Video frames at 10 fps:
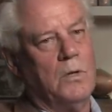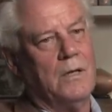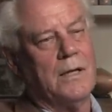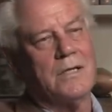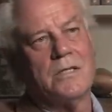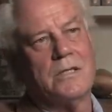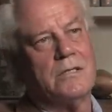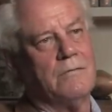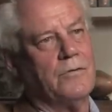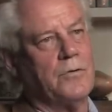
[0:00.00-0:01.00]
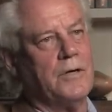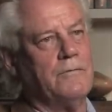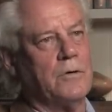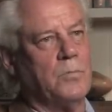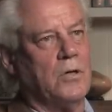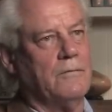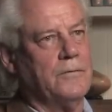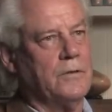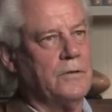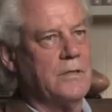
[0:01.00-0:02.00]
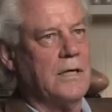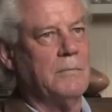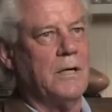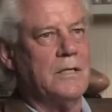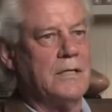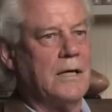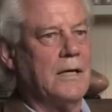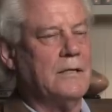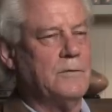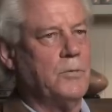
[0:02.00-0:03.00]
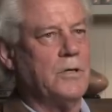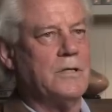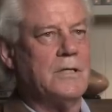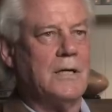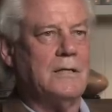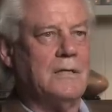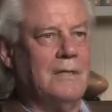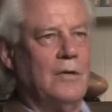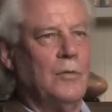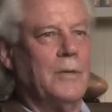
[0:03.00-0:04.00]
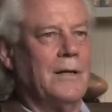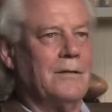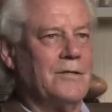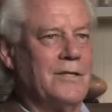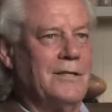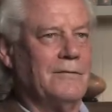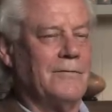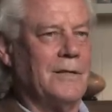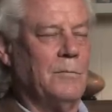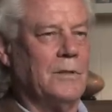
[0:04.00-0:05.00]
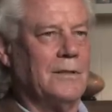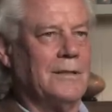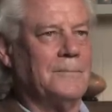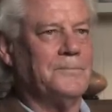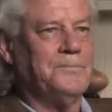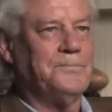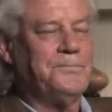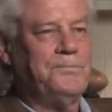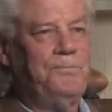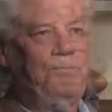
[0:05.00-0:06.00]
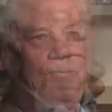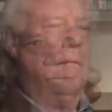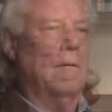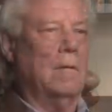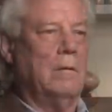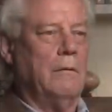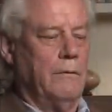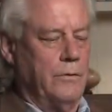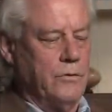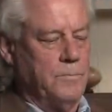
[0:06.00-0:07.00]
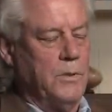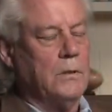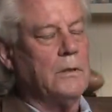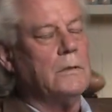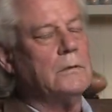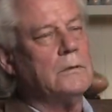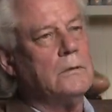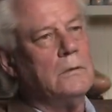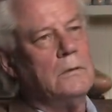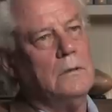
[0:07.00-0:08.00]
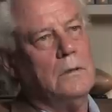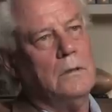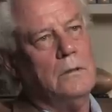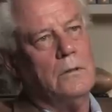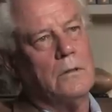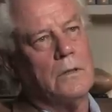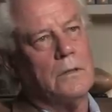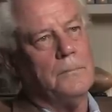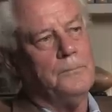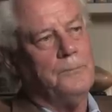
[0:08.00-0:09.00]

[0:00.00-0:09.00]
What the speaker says: in excess of 3 football fields side by side. It's a pretty good size open-air steel frame building. Those buildings in New York